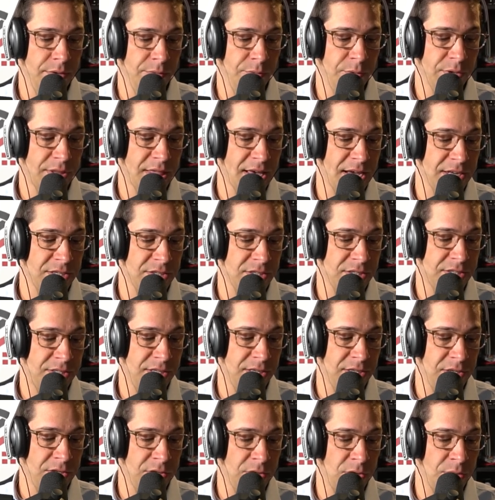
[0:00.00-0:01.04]
what that just
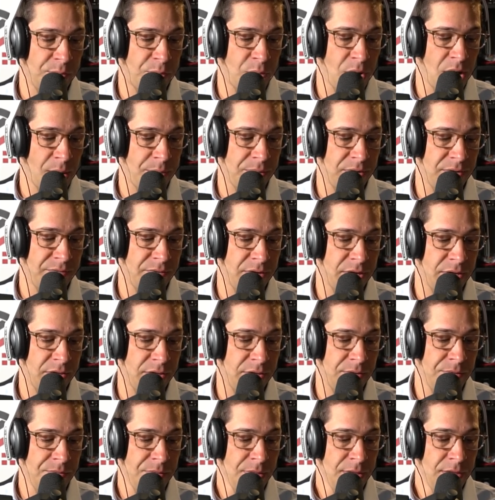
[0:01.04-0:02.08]
did to your property
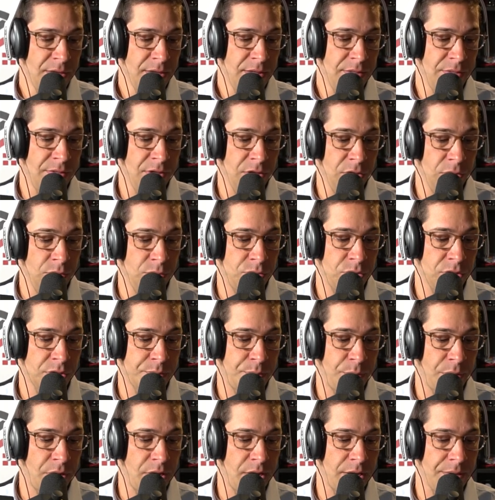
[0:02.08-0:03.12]
value that you just
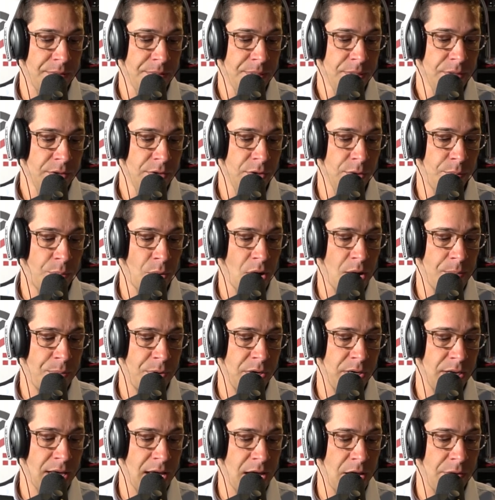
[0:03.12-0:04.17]
bought? Your
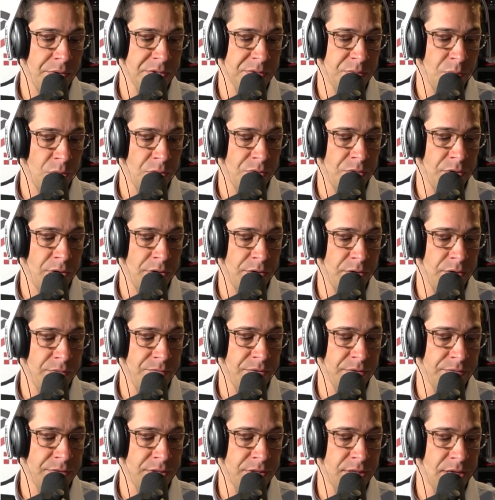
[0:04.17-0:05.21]
property now is worth
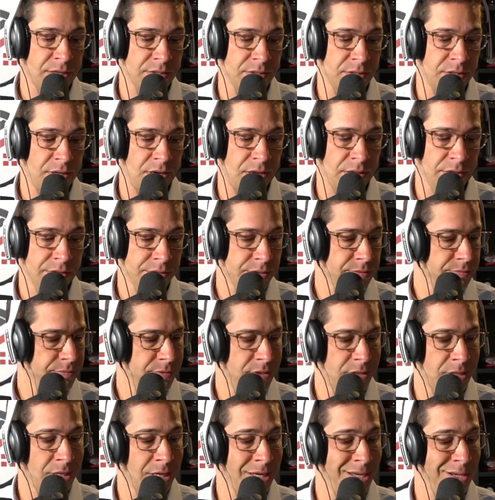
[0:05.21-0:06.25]
$150,000.
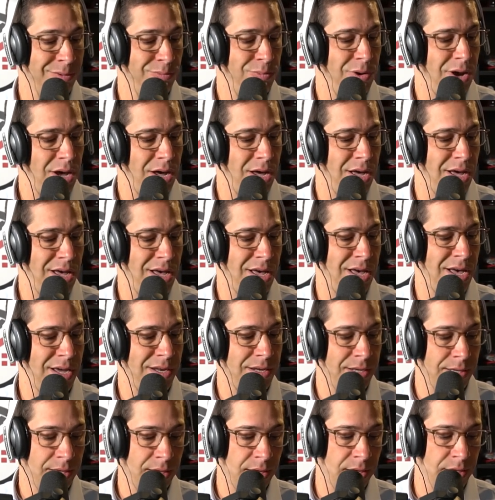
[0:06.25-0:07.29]
Say,
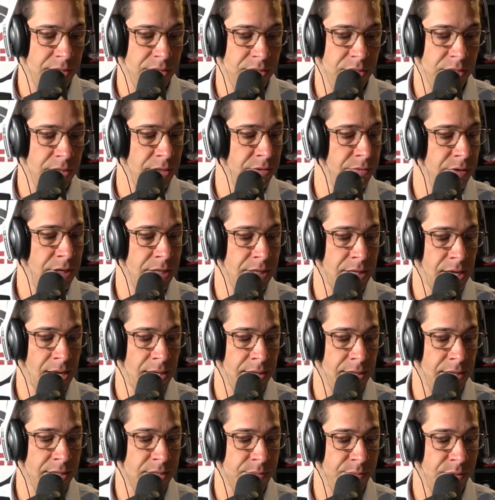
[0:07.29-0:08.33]
what? Again, she didn't write
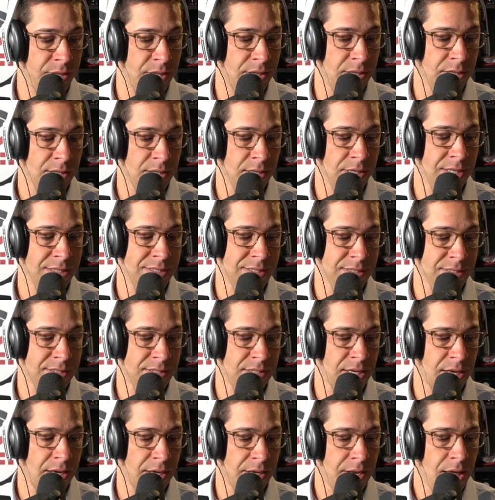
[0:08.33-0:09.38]
that. That's me thinking it's
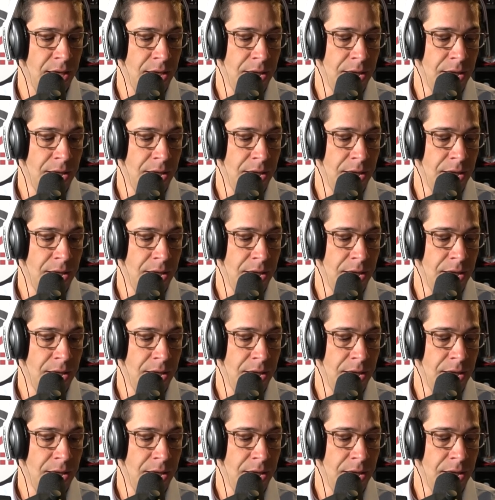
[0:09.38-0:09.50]
insane.